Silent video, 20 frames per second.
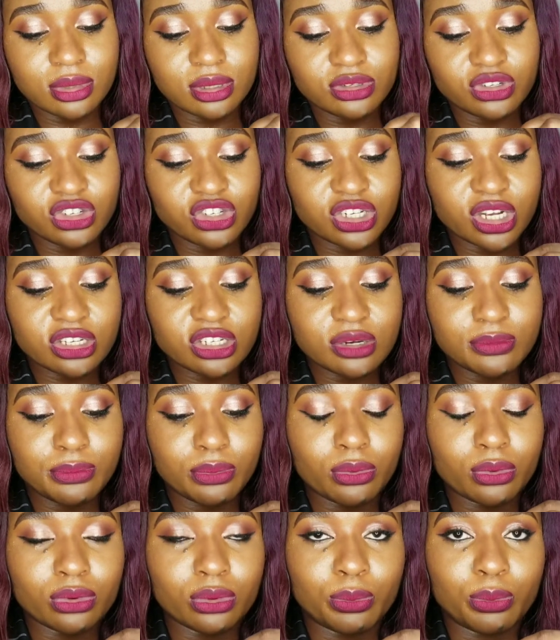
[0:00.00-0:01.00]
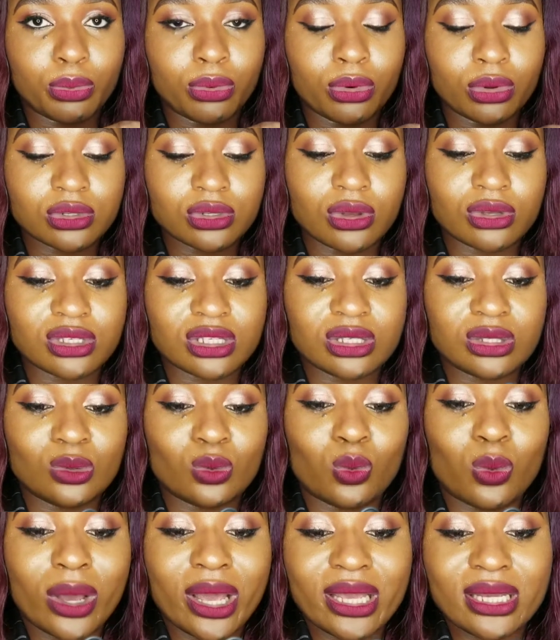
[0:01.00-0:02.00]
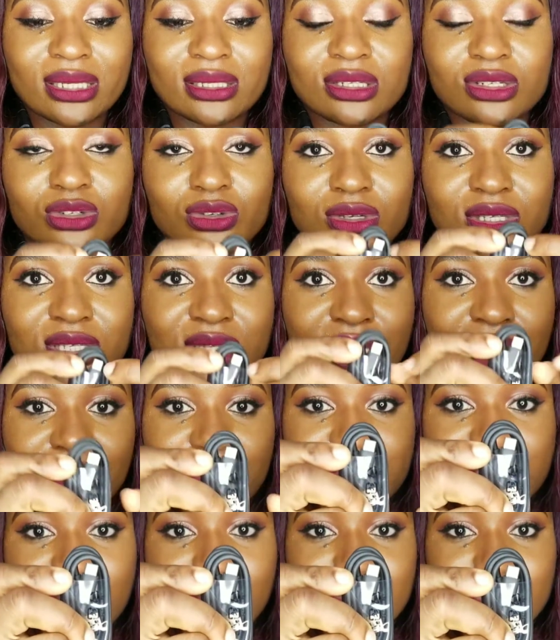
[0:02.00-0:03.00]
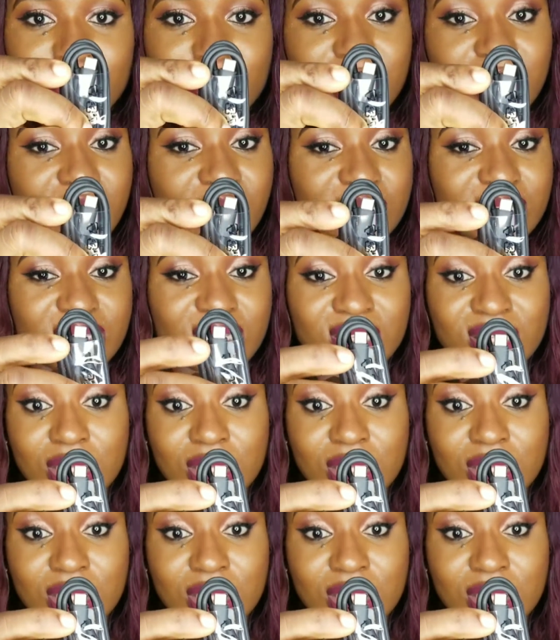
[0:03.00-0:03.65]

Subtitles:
charging port because it's wide, just like the Samsung S8.